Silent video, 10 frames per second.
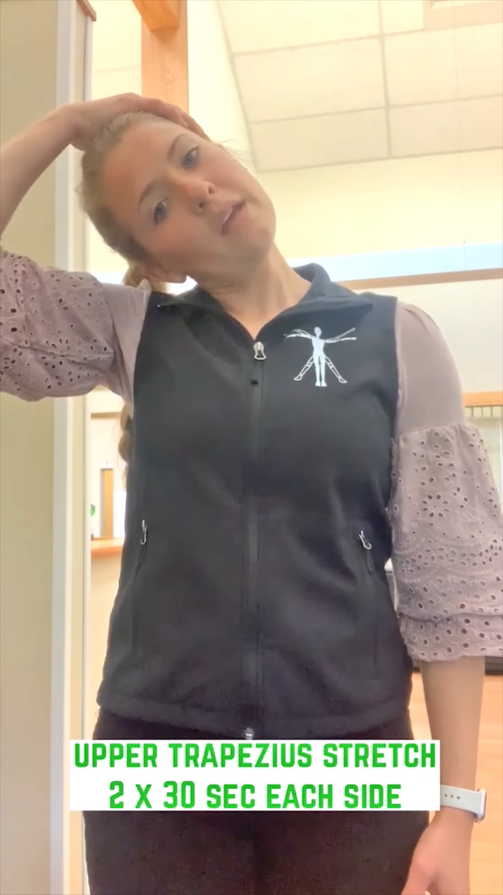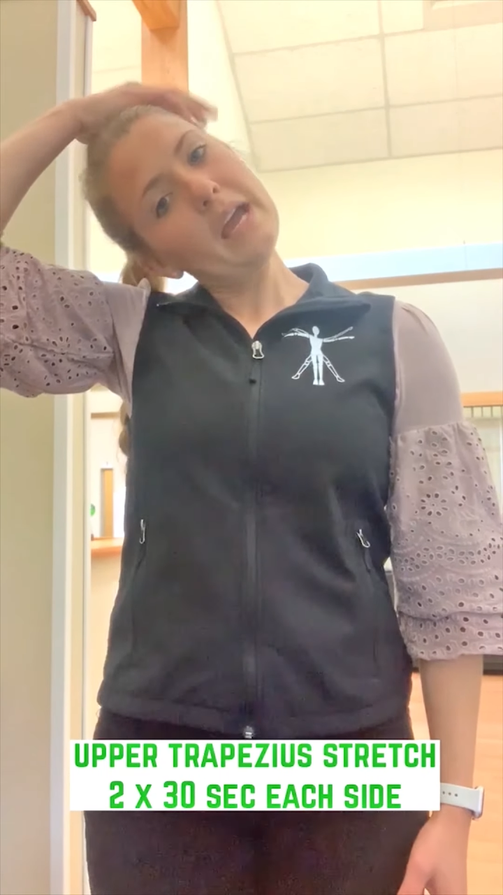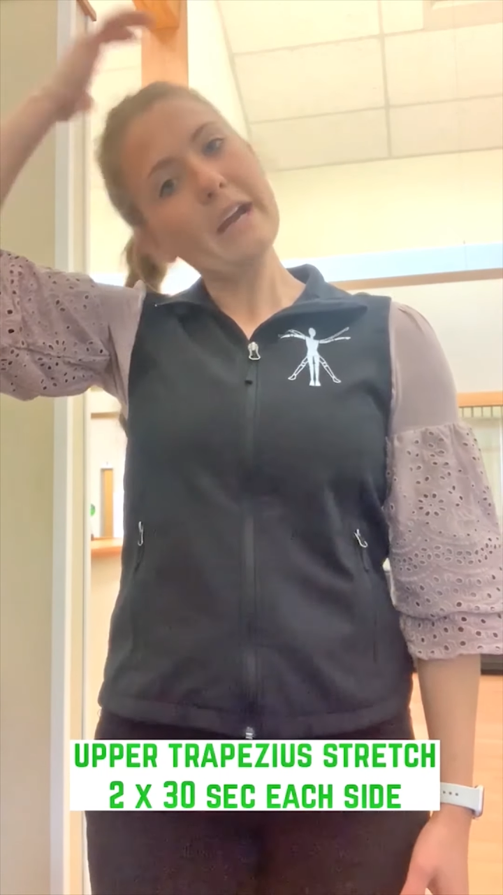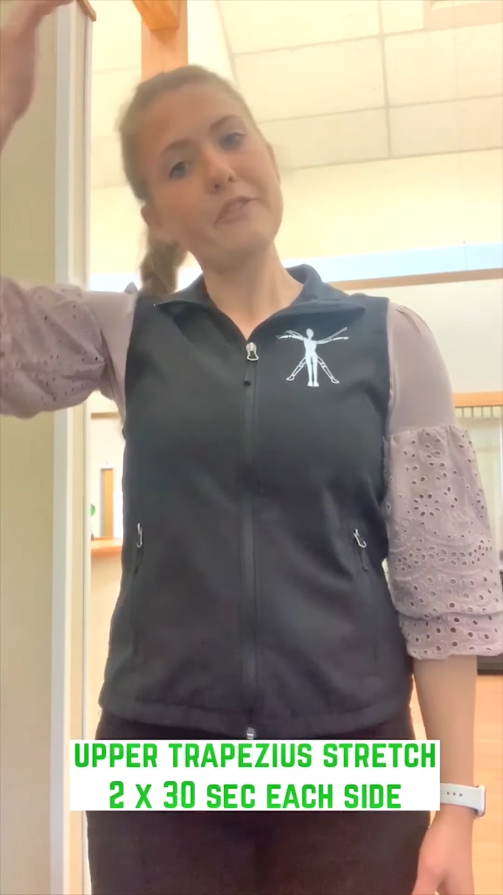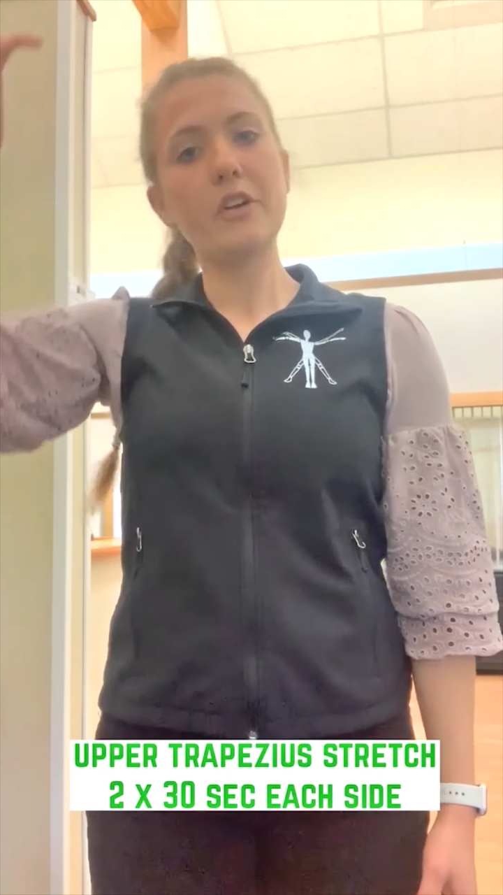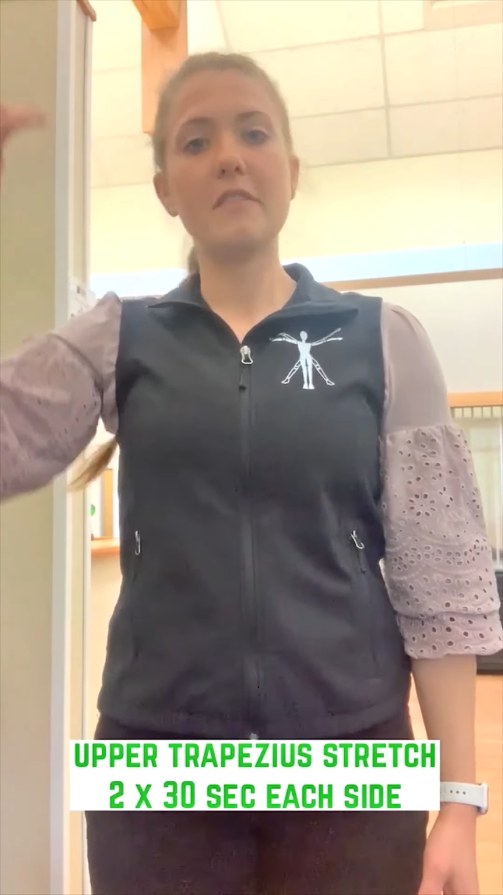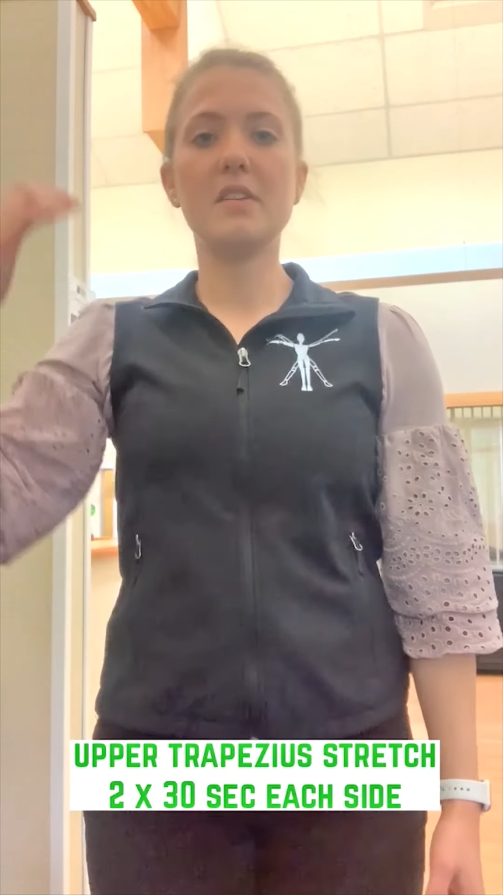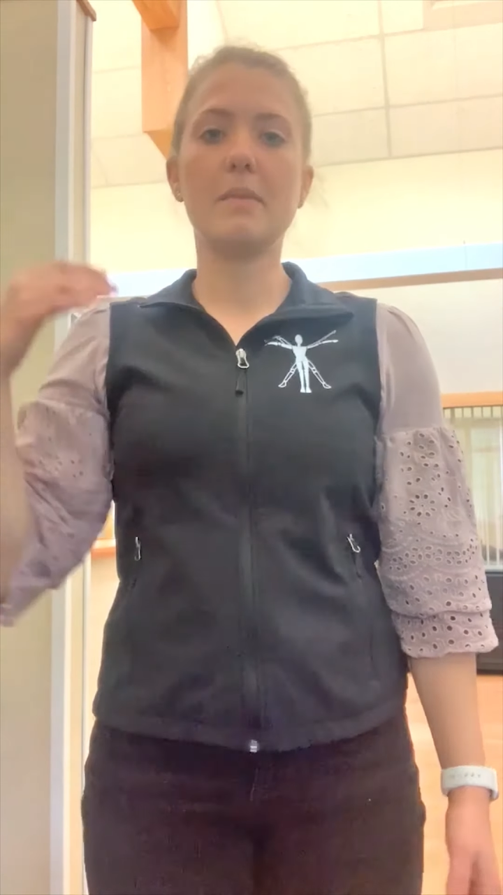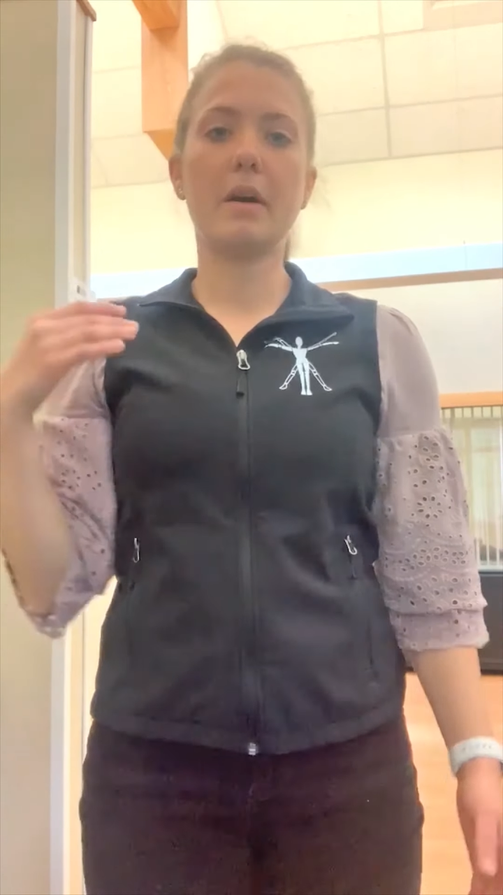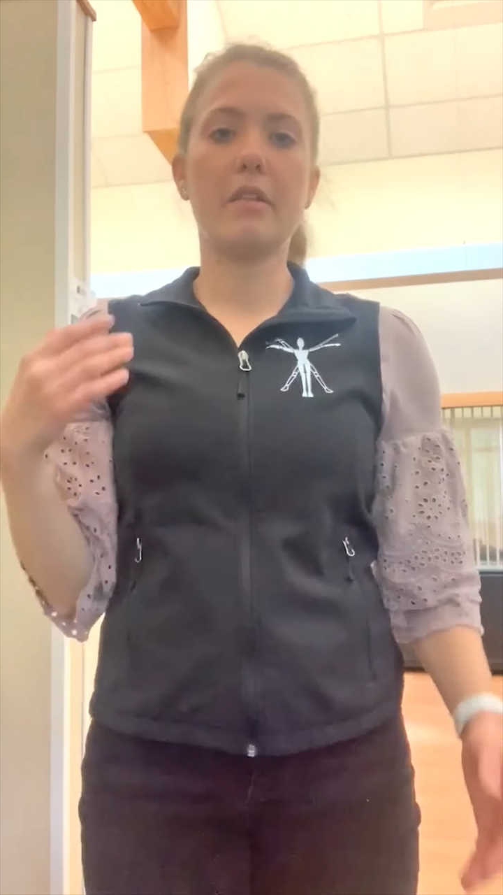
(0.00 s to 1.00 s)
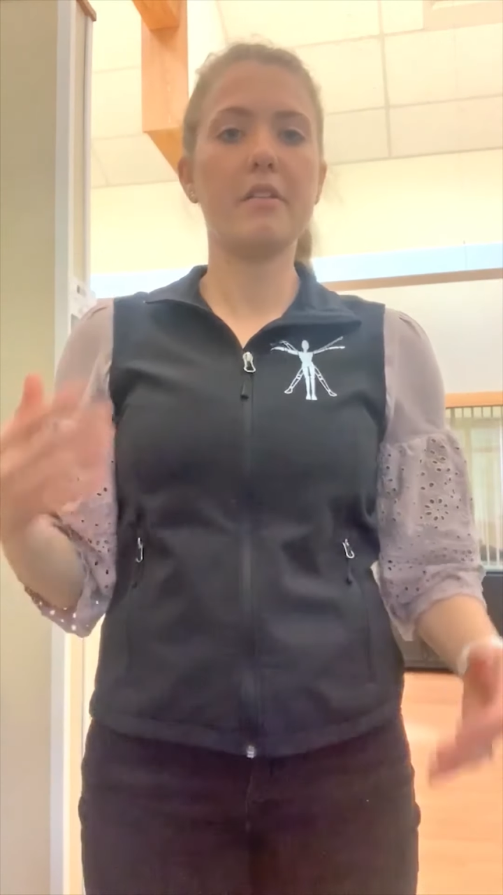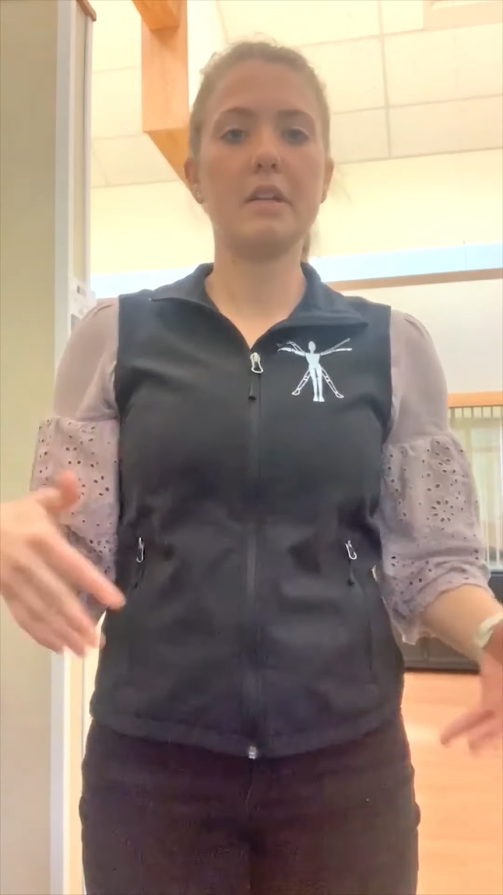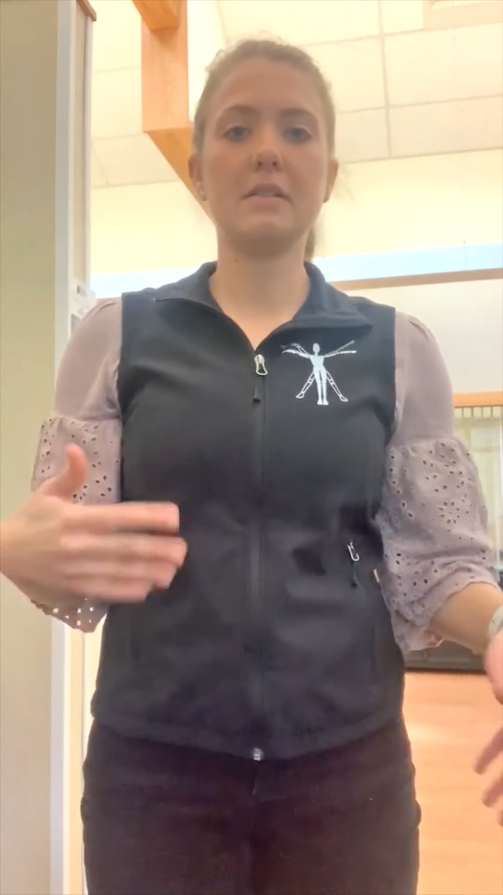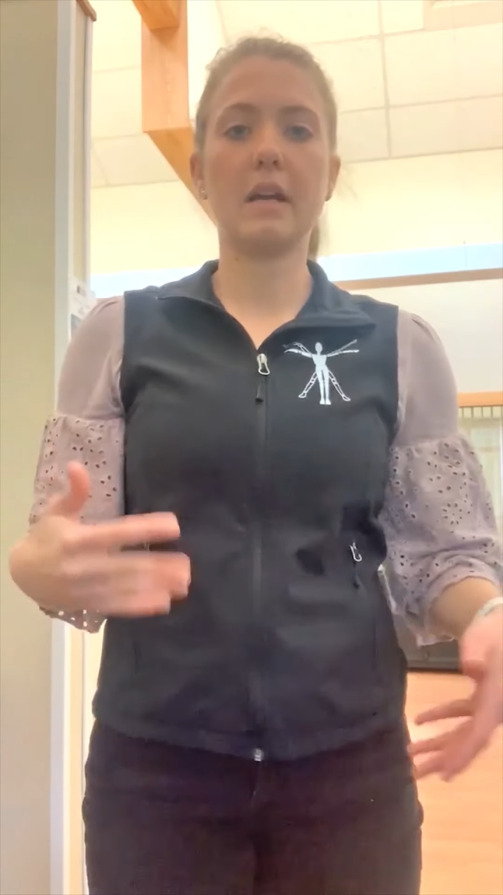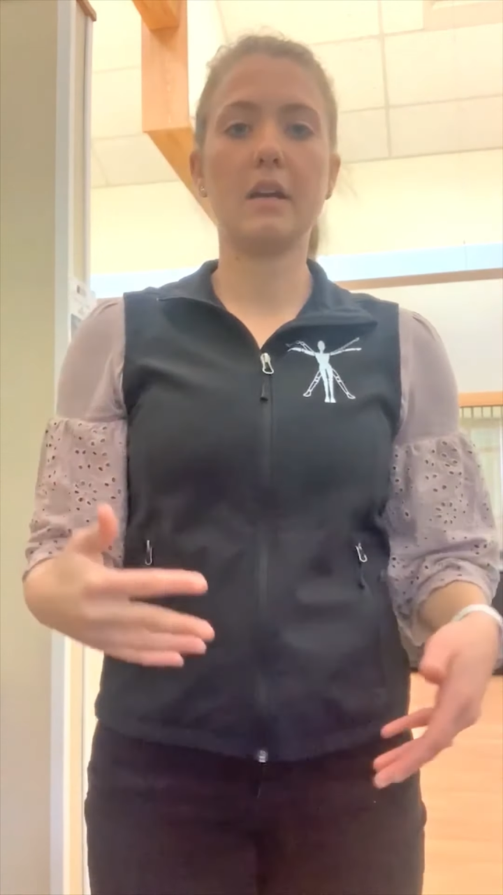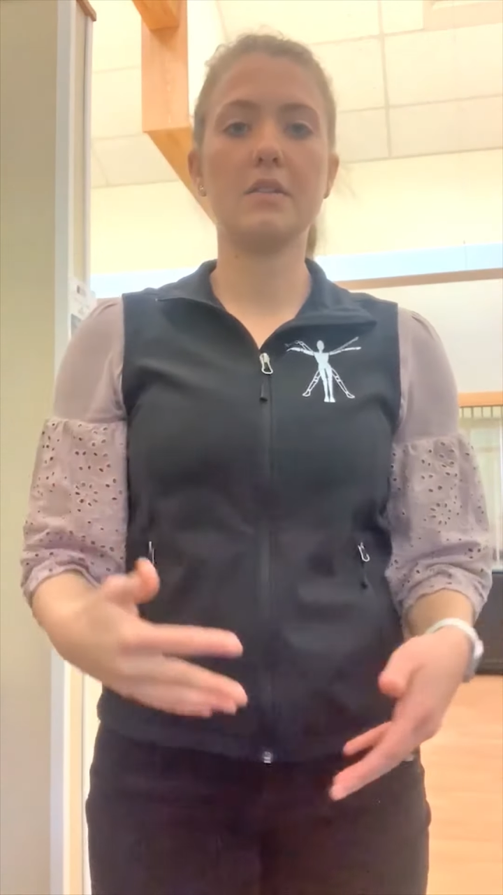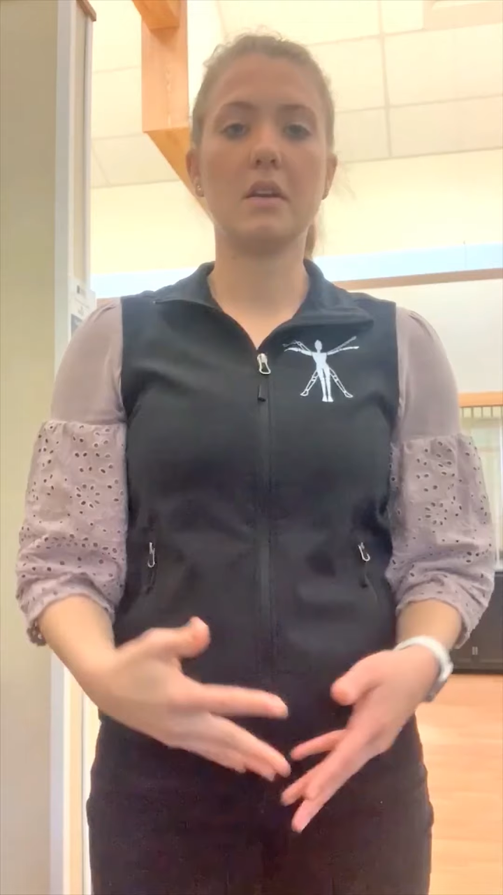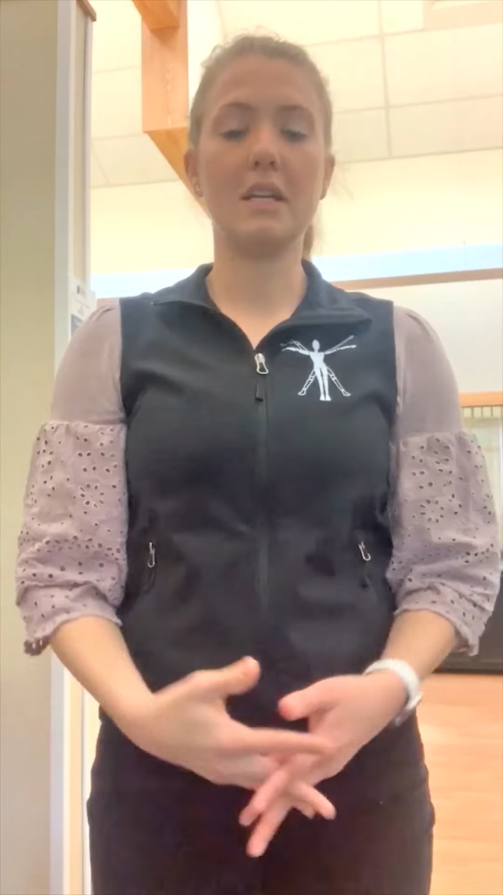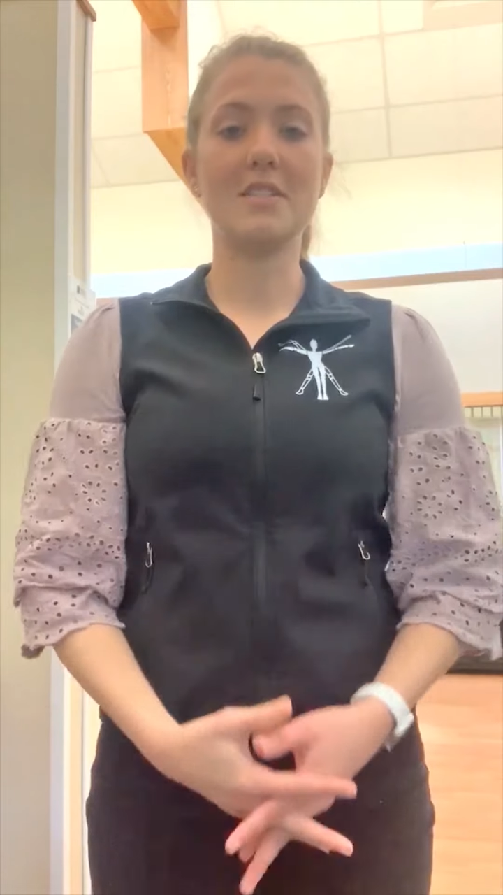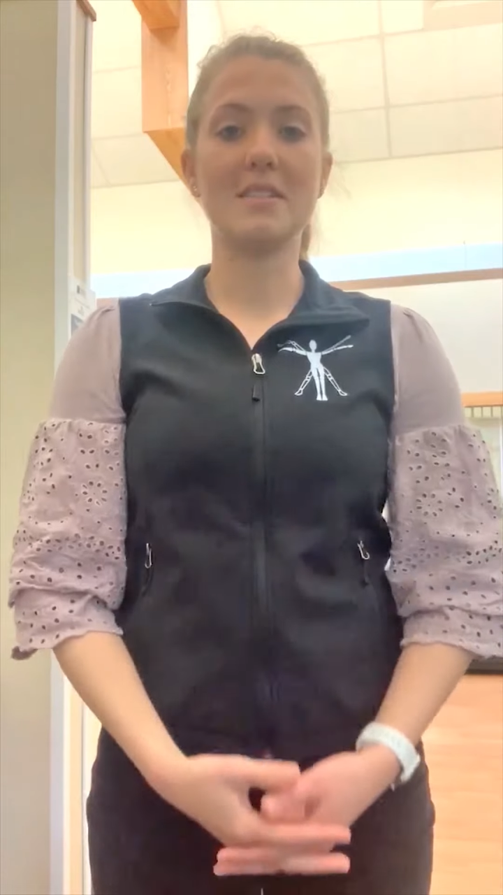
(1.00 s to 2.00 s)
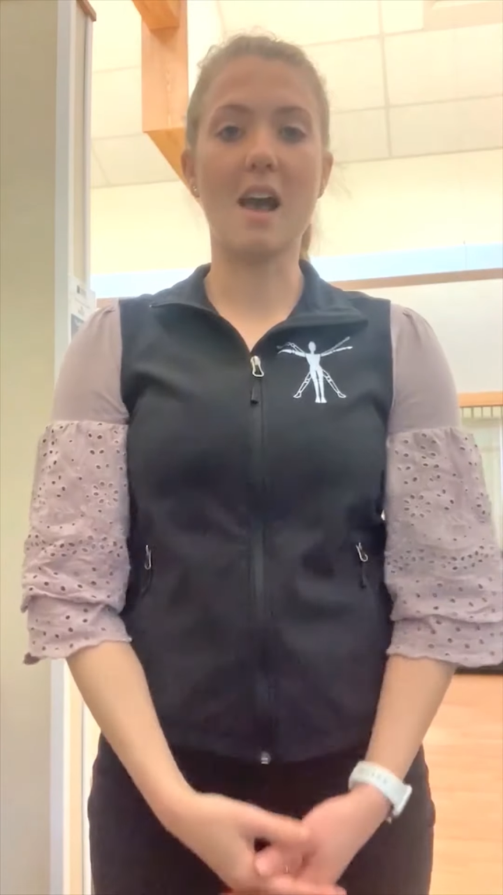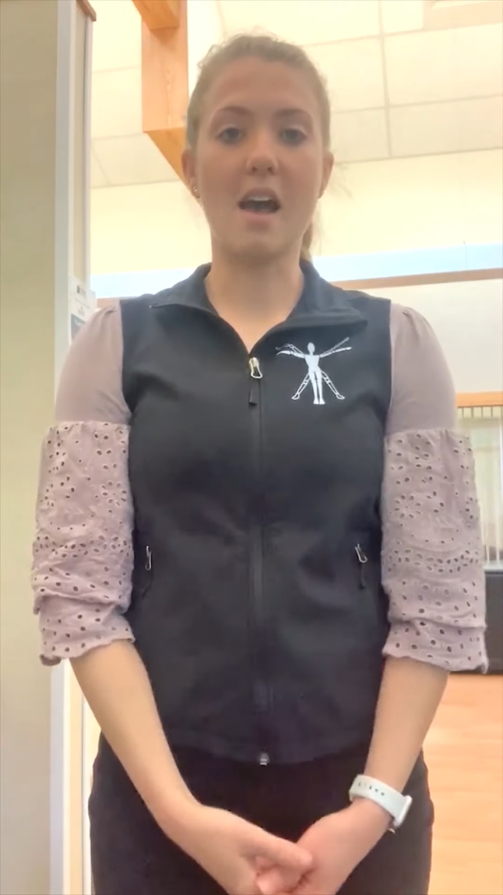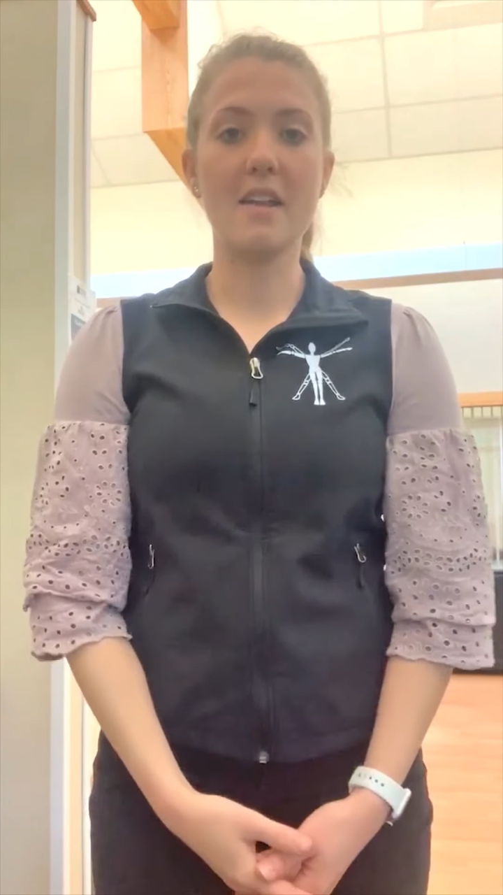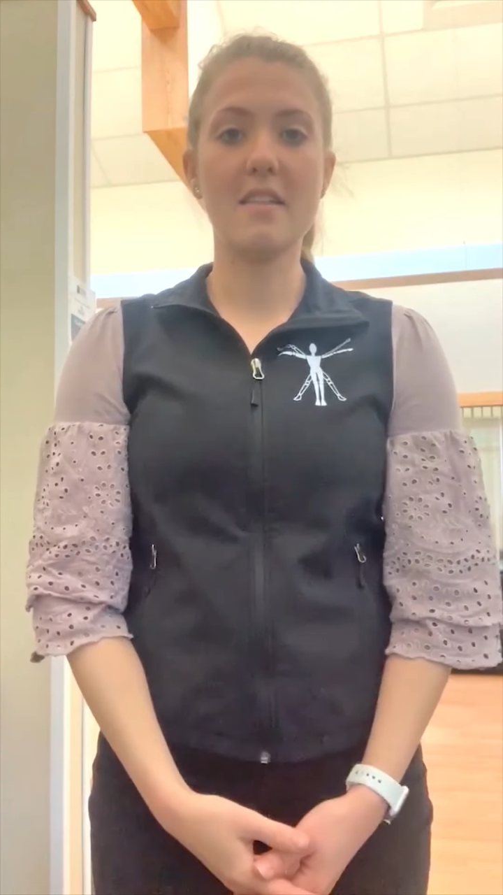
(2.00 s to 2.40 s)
After I've done about 30 seconds on each side,